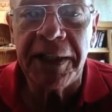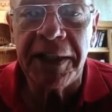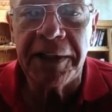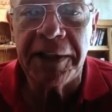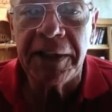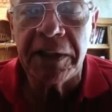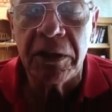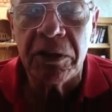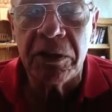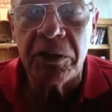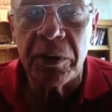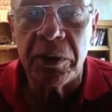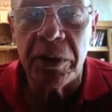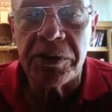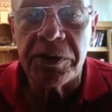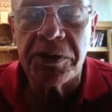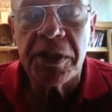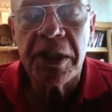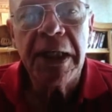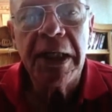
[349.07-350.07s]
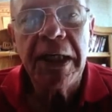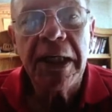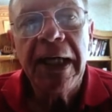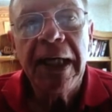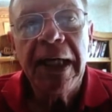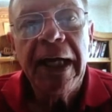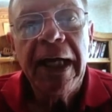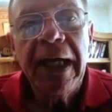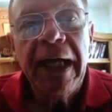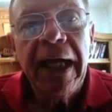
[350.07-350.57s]
to the 1800s.
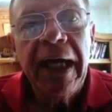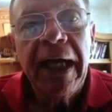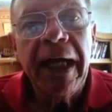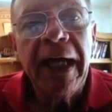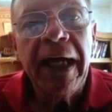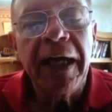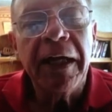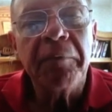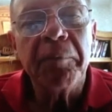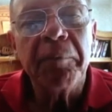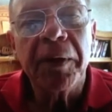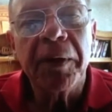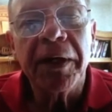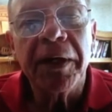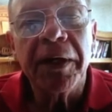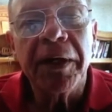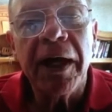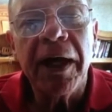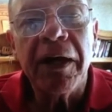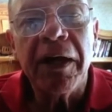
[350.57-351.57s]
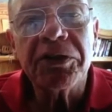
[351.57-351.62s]
But I